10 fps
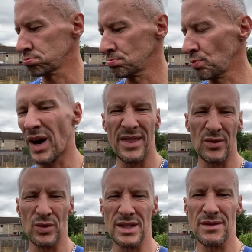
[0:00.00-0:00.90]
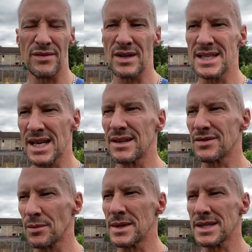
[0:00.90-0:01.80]
why they're all different. He said it's
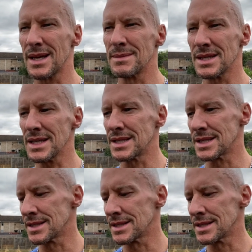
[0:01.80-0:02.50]
from the same seed.